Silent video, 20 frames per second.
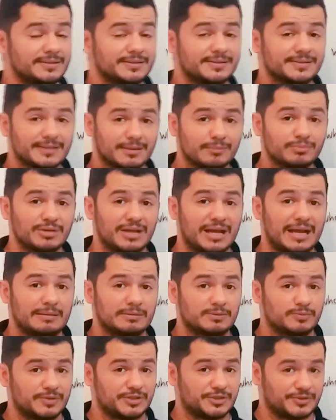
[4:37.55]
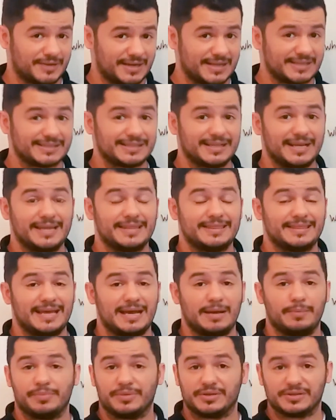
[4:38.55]
Sometimes we translate
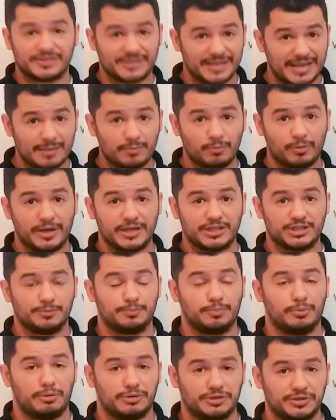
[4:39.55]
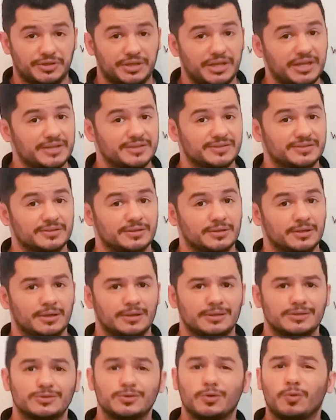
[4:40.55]
them the same way to Portuguese.
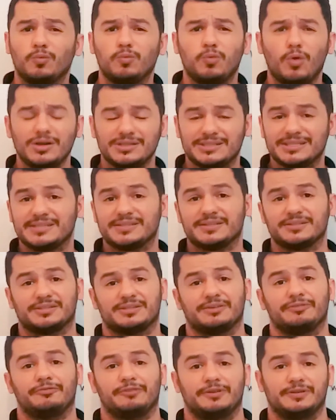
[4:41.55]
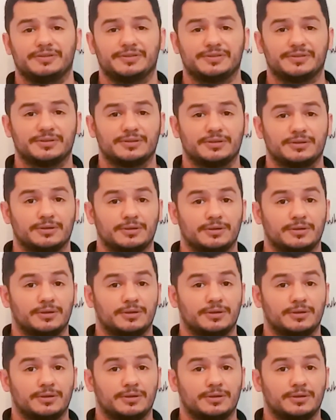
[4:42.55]
So what is the difference?